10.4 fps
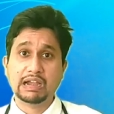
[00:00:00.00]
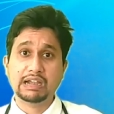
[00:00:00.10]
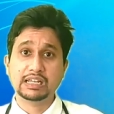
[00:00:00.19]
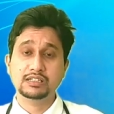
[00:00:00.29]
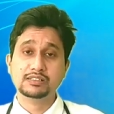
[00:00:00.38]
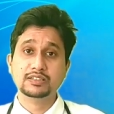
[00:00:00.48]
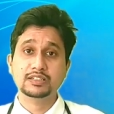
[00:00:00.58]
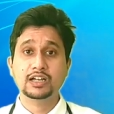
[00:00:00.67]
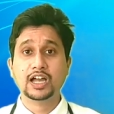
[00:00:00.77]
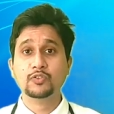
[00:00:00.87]
and
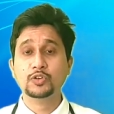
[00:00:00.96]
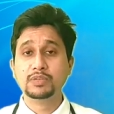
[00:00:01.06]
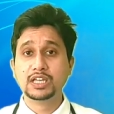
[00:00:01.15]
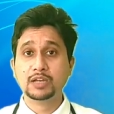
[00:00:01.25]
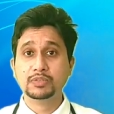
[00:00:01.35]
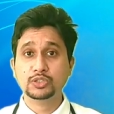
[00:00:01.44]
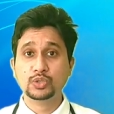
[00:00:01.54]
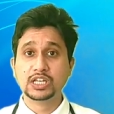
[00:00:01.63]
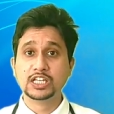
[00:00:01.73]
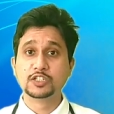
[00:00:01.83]
hence I won't be able
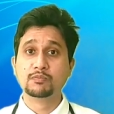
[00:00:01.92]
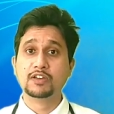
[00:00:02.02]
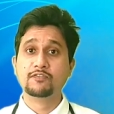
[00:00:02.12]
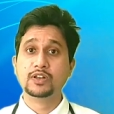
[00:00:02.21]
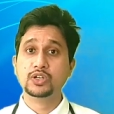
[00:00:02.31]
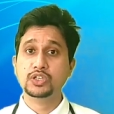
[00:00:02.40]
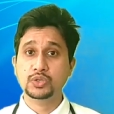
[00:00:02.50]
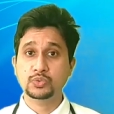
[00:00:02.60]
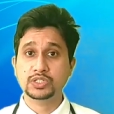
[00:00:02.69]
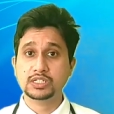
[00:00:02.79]
to teach my fellow
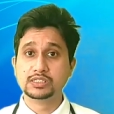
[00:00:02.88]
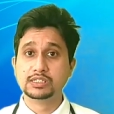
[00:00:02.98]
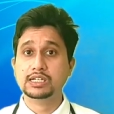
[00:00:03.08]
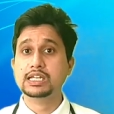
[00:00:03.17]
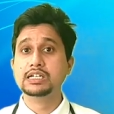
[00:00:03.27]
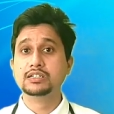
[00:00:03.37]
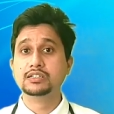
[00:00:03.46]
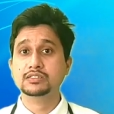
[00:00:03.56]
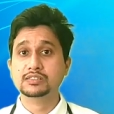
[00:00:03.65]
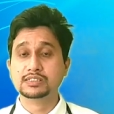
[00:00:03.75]
UGs,
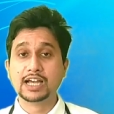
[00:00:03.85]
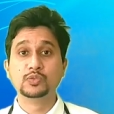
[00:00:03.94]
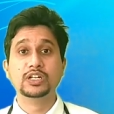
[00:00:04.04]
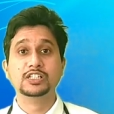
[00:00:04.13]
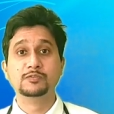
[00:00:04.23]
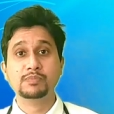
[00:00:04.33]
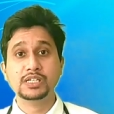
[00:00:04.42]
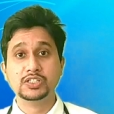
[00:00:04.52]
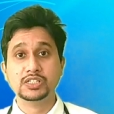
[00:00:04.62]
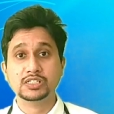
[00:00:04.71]
interns as well as
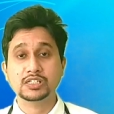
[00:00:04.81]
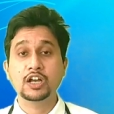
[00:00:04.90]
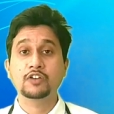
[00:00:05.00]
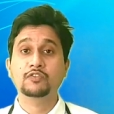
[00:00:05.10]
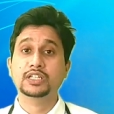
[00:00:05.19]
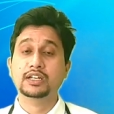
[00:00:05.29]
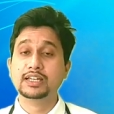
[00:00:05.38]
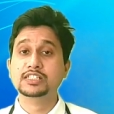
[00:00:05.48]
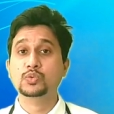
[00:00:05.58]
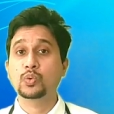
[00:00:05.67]
PGs for the
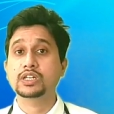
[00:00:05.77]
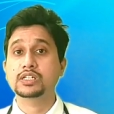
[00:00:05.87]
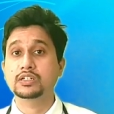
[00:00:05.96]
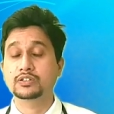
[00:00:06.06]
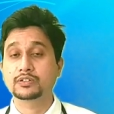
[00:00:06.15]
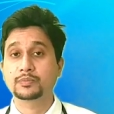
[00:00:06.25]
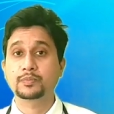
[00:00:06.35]
next one year.